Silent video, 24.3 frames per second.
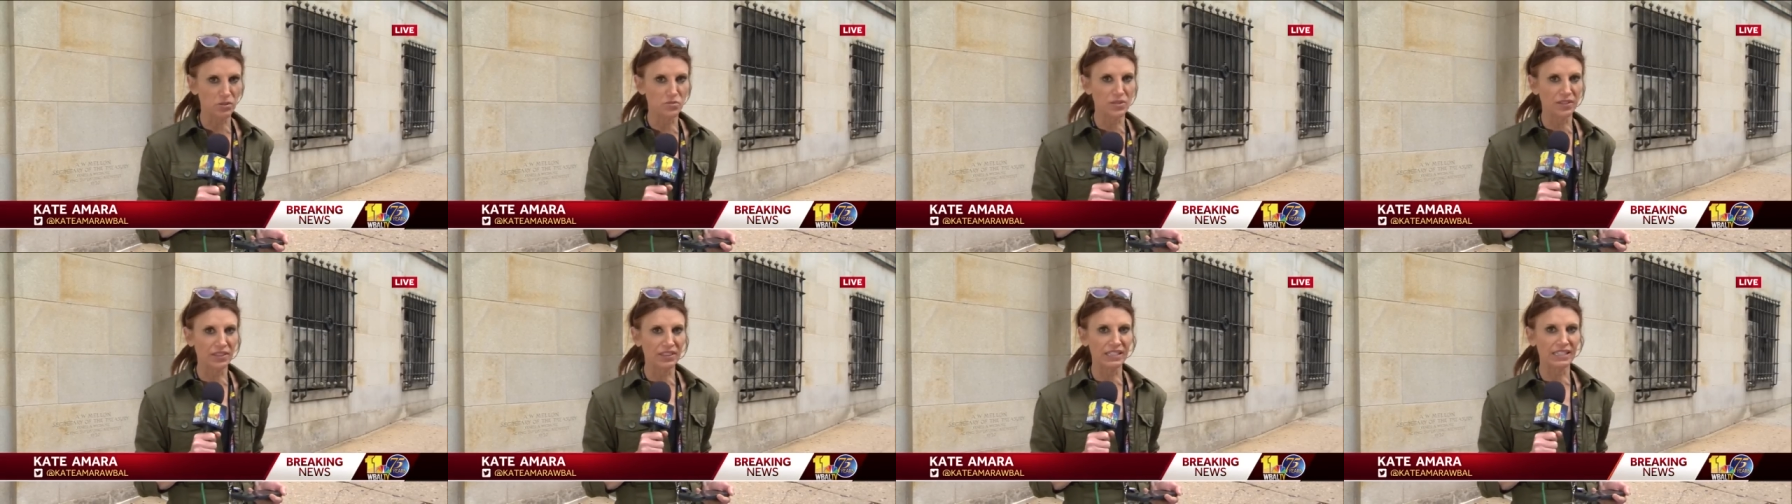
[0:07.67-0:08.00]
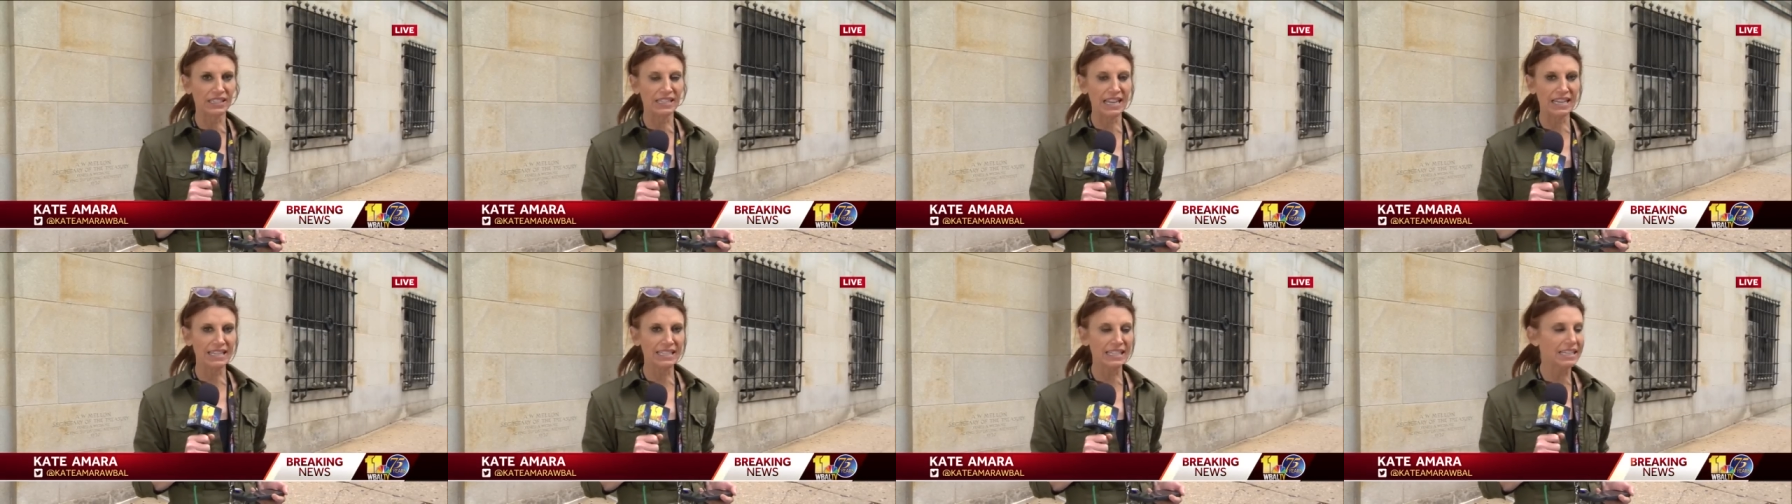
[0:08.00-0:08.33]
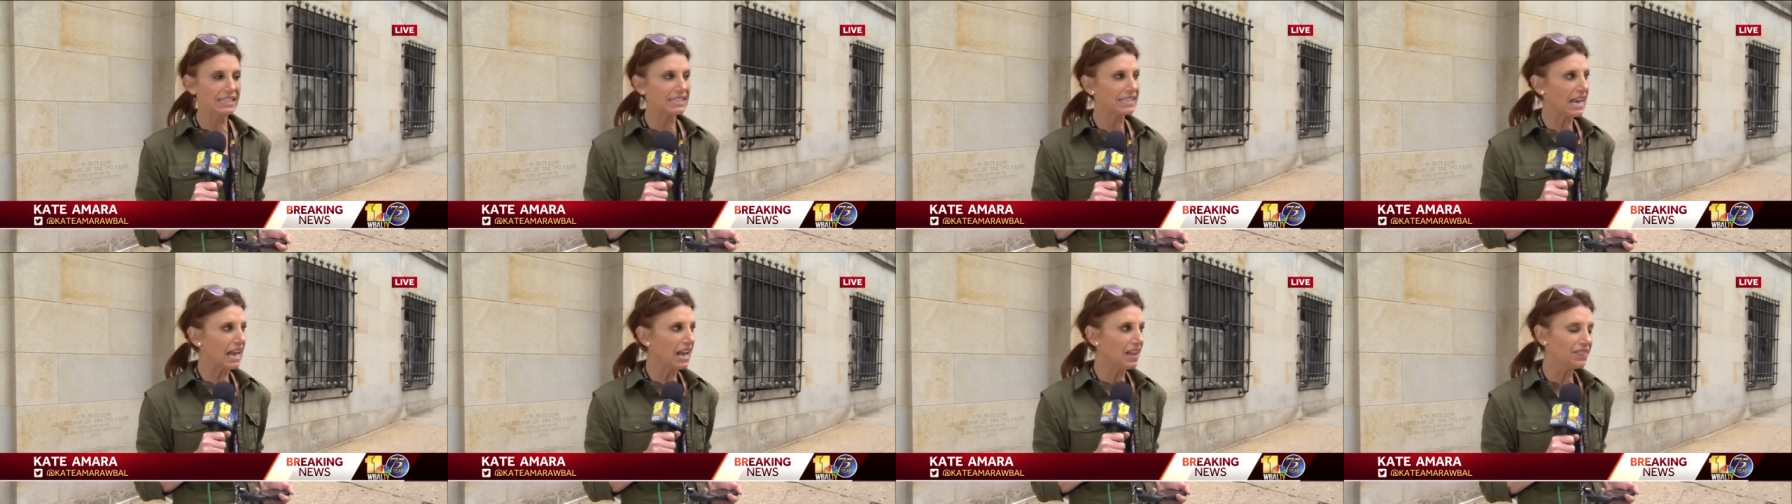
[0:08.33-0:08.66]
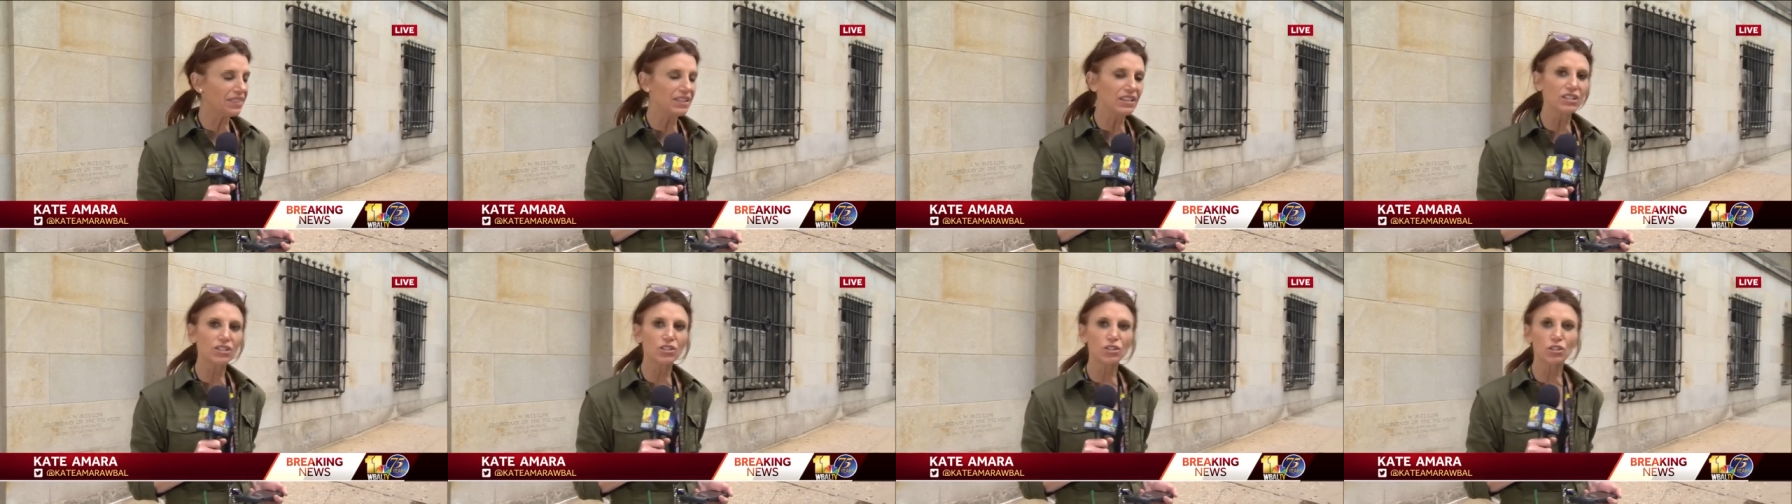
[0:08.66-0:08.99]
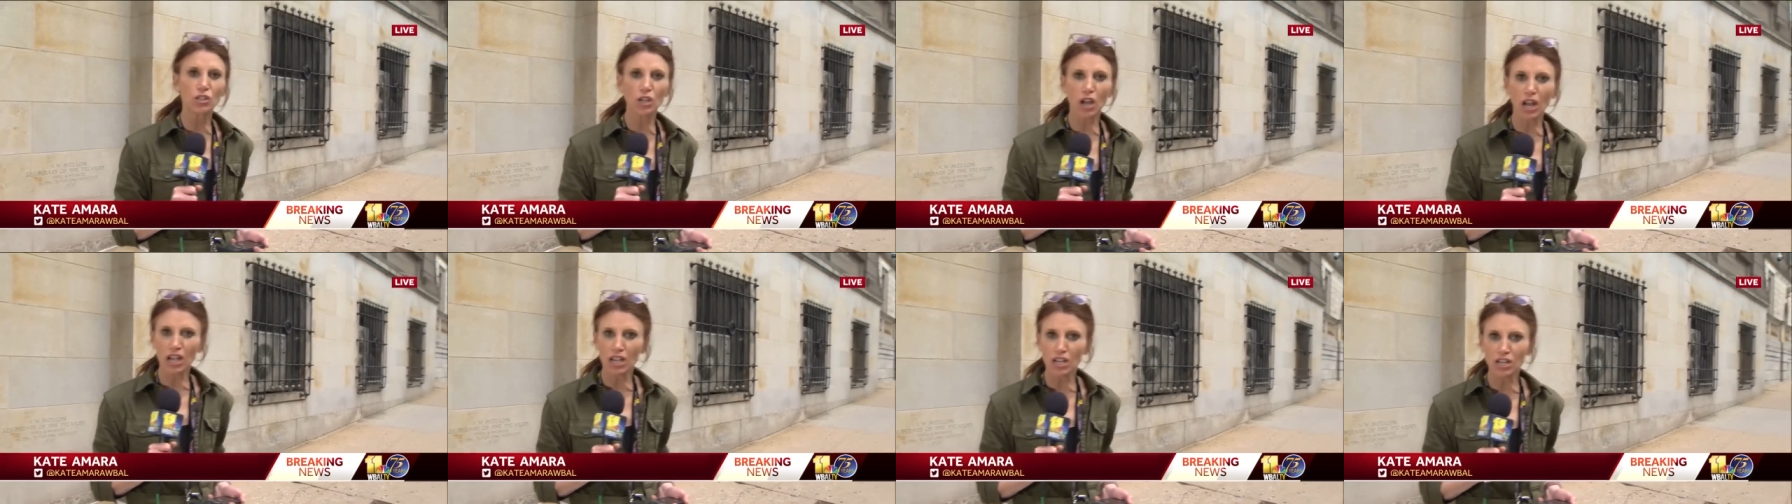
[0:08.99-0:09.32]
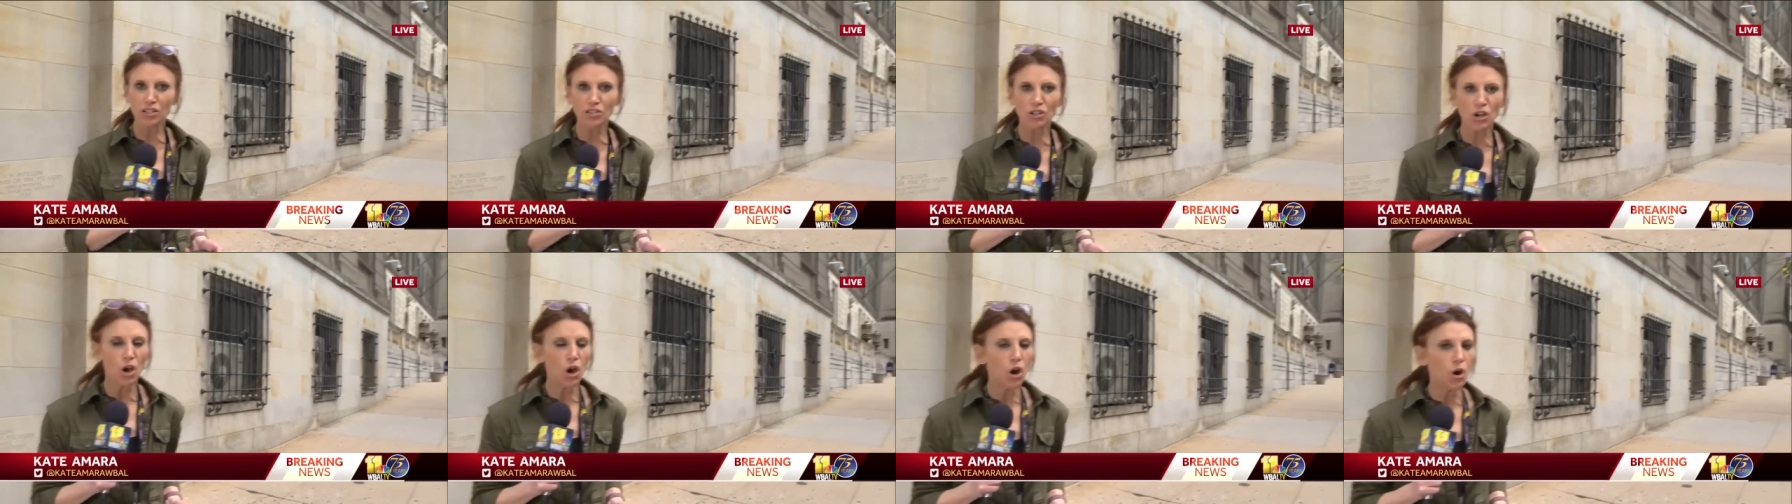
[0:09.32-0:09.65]
with the sentence, and the
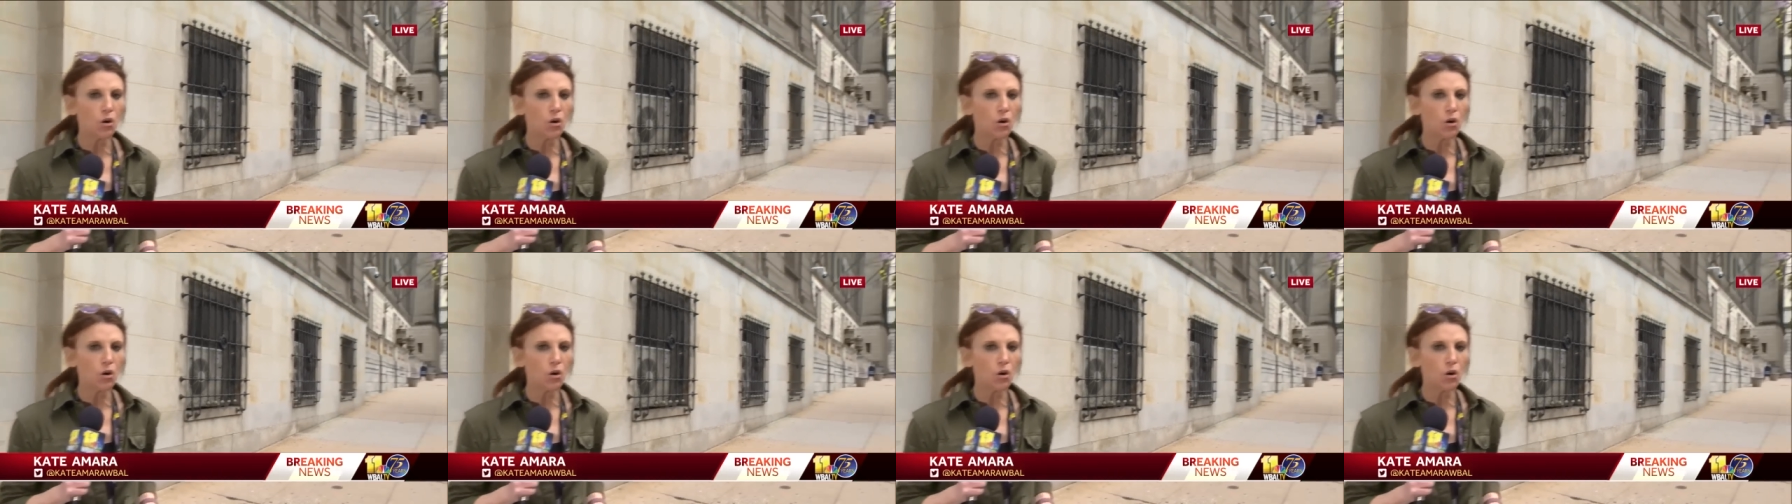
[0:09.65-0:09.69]
judge